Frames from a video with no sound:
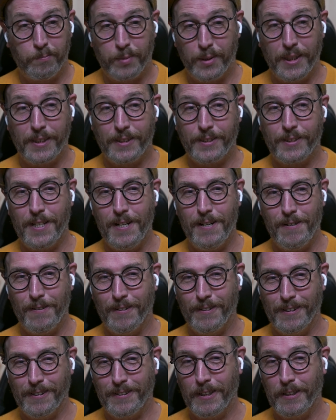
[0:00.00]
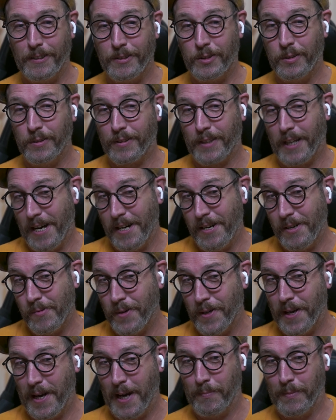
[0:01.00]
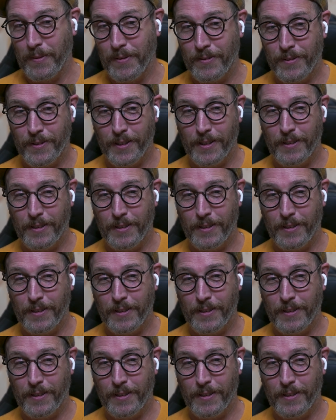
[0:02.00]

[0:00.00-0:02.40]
breaks down and it tells you kind of what happened,